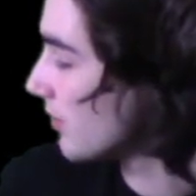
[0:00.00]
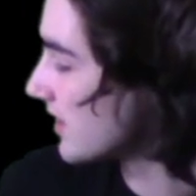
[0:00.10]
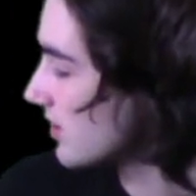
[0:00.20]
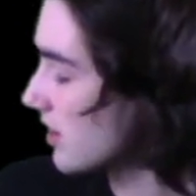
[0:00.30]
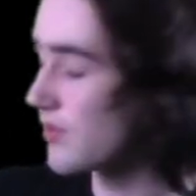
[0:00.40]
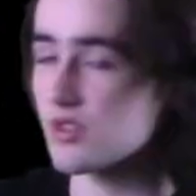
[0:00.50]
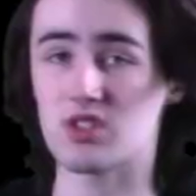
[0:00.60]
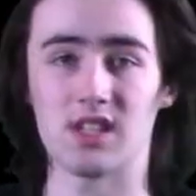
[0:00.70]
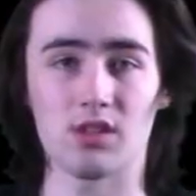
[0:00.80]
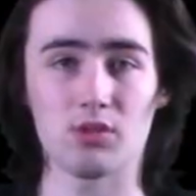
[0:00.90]
research for
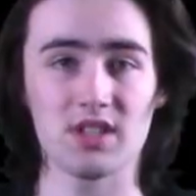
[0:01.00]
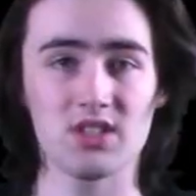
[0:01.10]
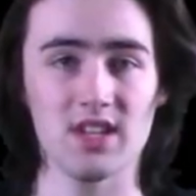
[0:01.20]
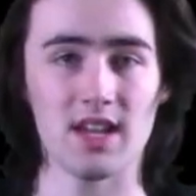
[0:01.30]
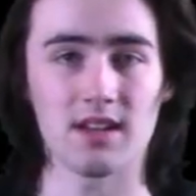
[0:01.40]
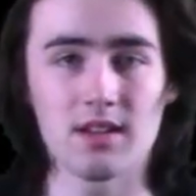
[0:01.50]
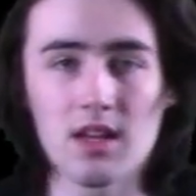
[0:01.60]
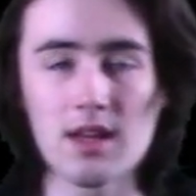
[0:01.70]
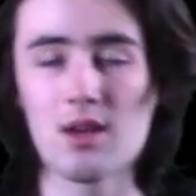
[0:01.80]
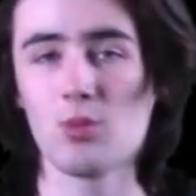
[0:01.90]
C3 set.
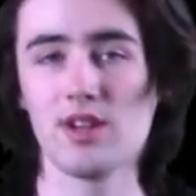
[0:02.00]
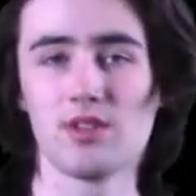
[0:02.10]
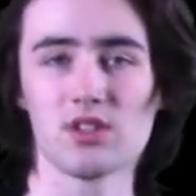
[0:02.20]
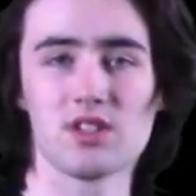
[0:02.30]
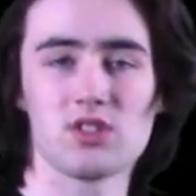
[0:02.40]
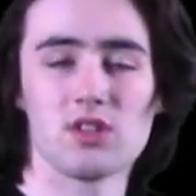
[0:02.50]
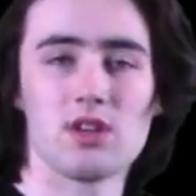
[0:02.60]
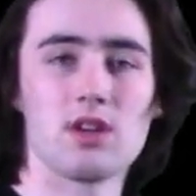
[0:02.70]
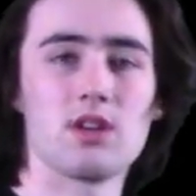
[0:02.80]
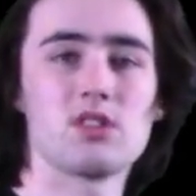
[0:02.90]
We've looked
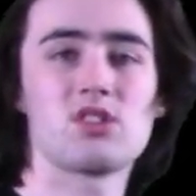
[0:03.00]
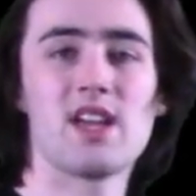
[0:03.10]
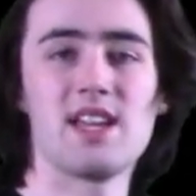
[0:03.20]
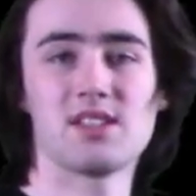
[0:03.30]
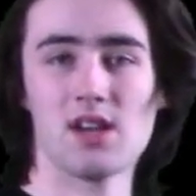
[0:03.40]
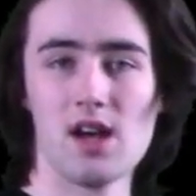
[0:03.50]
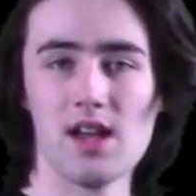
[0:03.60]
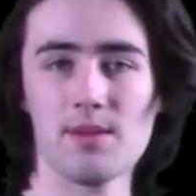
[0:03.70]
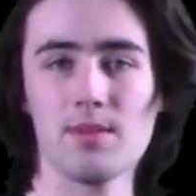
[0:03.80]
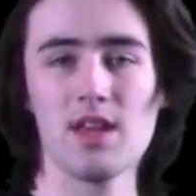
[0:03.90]
into set in
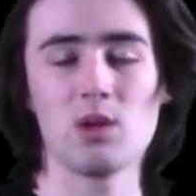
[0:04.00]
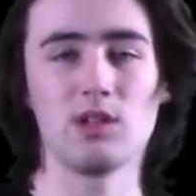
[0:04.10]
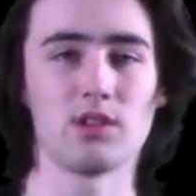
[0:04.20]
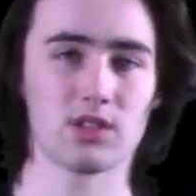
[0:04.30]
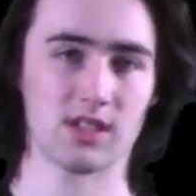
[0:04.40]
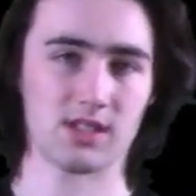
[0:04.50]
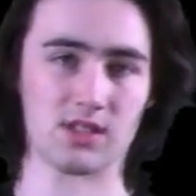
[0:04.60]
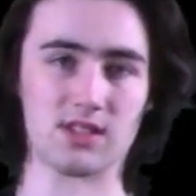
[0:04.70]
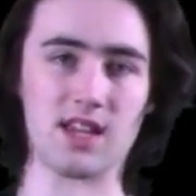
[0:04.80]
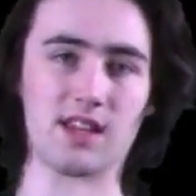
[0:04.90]
time, we've looked into
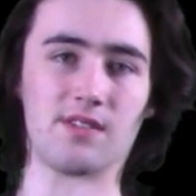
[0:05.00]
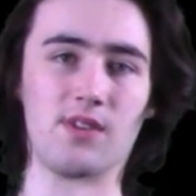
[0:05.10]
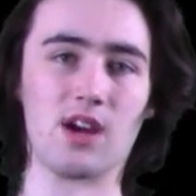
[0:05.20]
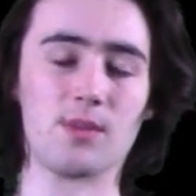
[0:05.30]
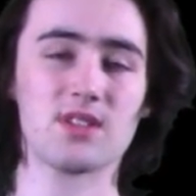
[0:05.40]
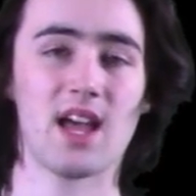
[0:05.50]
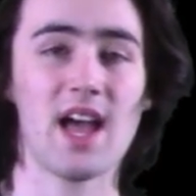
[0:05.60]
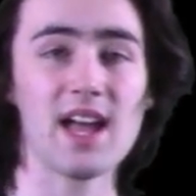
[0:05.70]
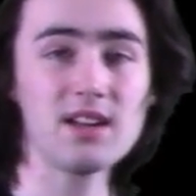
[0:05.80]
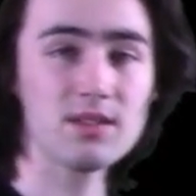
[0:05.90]
setting environments,
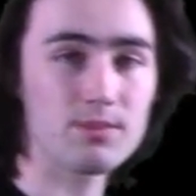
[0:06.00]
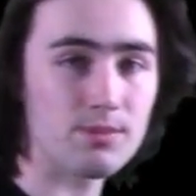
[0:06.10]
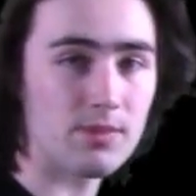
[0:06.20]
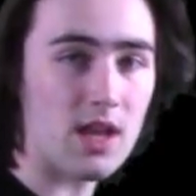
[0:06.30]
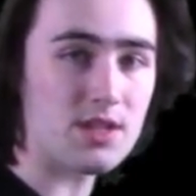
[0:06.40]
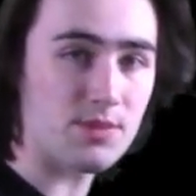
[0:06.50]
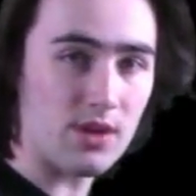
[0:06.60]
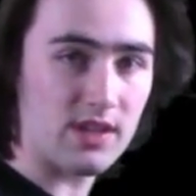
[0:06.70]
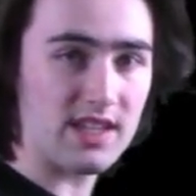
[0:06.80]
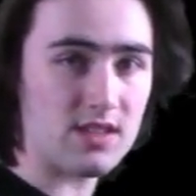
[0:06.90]
and last but not
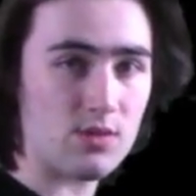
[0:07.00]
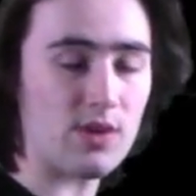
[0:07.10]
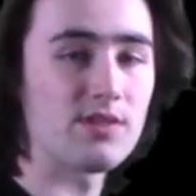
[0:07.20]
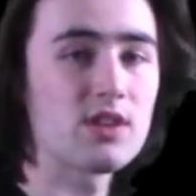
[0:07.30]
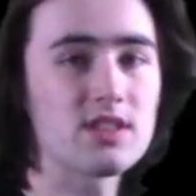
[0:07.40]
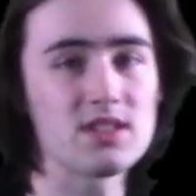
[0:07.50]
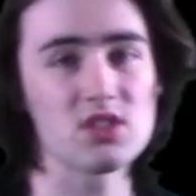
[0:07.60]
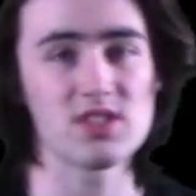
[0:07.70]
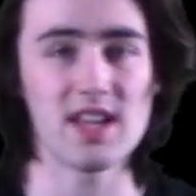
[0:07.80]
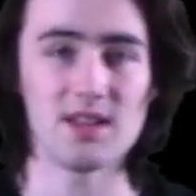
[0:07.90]
least, we've looked into
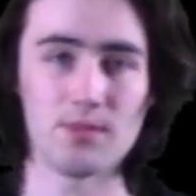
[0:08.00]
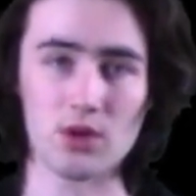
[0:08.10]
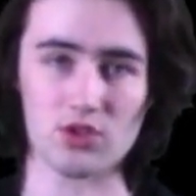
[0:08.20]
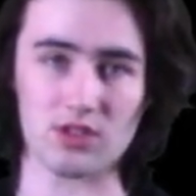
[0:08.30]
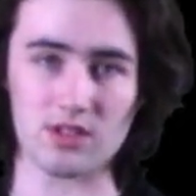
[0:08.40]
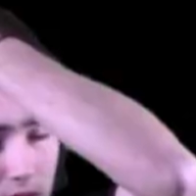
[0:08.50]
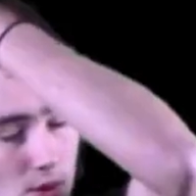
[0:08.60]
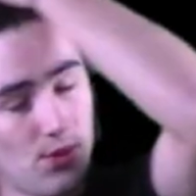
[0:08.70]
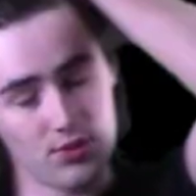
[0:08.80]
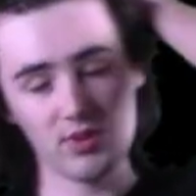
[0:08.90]
set in motion.
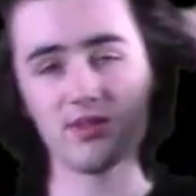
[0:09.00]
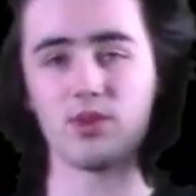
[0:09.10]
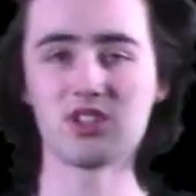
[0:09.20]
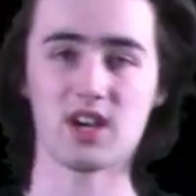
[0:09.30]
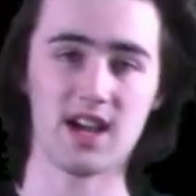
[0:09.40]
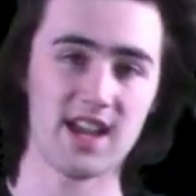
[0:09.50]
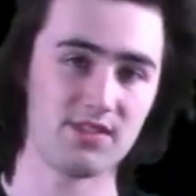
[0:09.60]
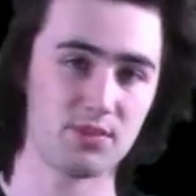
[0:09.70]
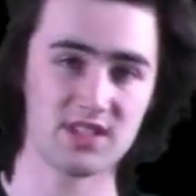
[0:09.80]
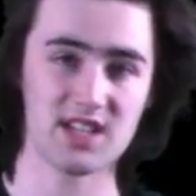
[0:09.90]
All three of which I have
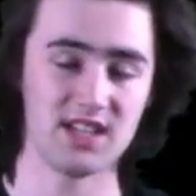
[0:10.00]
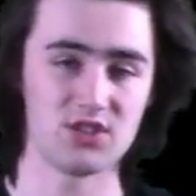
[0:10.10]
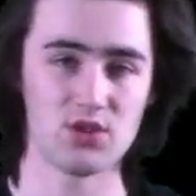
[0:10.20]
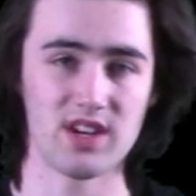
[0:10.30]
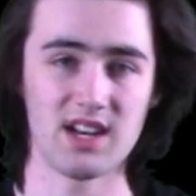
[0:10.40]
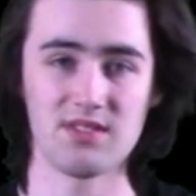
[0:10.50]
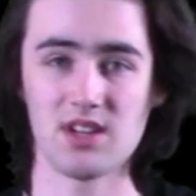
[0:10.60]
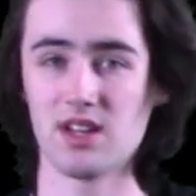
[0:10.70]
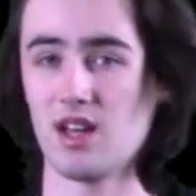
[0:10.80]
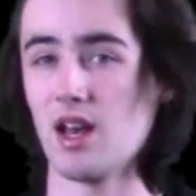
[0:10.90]
particularly enjoyed and I've
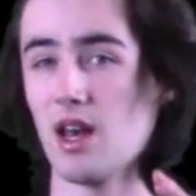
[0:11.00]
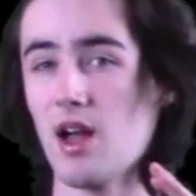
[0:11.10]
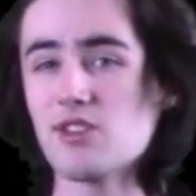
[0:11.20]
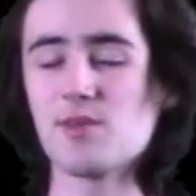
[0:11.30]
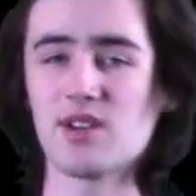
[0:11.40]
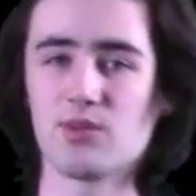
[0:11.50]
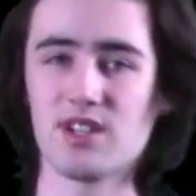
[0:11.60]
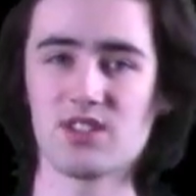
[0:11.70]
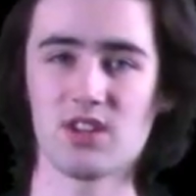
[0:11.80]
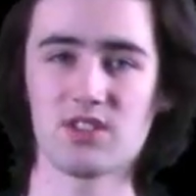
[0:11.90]
done a large amount of
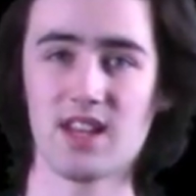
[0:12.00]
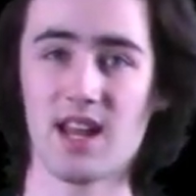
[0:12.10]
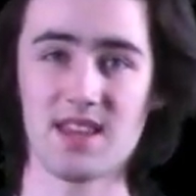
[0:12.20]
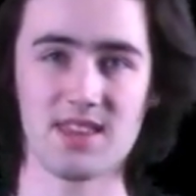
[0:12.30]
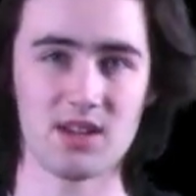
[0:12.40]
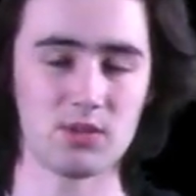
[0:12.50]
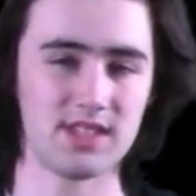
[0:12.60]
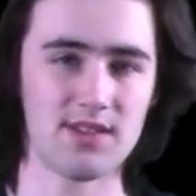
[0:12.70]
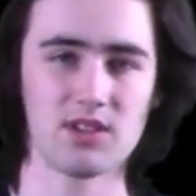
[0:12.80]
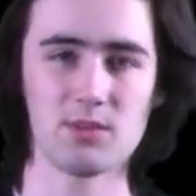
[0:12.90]
research that I think will
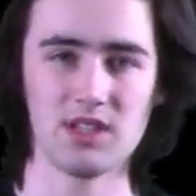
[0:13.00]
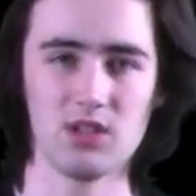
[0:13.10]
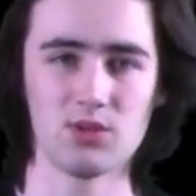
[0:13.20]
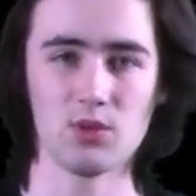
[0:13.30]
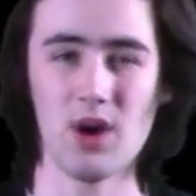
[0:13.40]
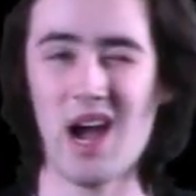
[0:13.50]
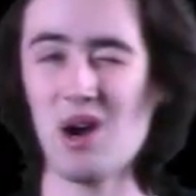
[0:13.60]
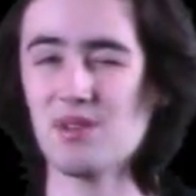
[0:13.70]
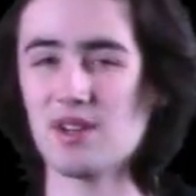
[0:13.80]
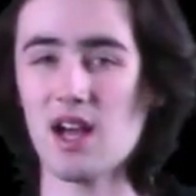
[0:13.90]
definitely be useful.
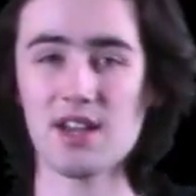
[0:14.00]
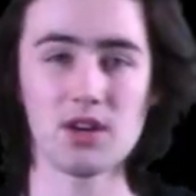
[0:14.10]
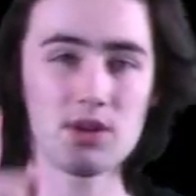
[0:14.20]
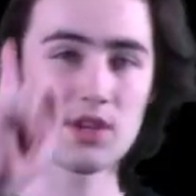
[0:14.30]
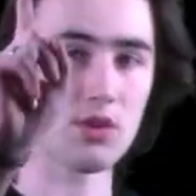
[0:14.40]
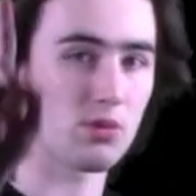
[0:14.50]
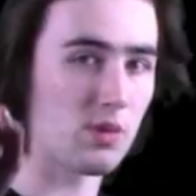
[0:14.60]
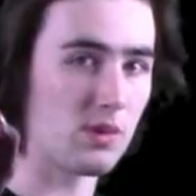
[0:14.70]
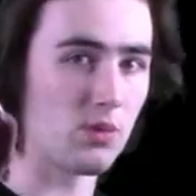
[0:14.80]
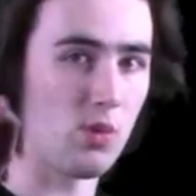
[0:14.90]
However, I can only go through
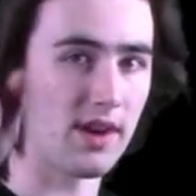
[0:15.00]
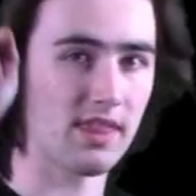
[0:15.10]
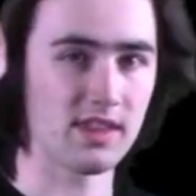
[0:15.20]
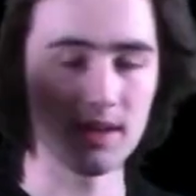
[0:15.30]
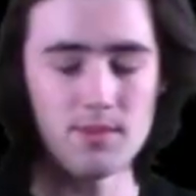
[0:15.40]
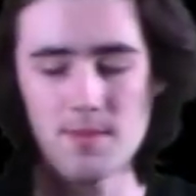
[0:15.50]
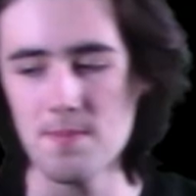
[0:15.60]
with one theme.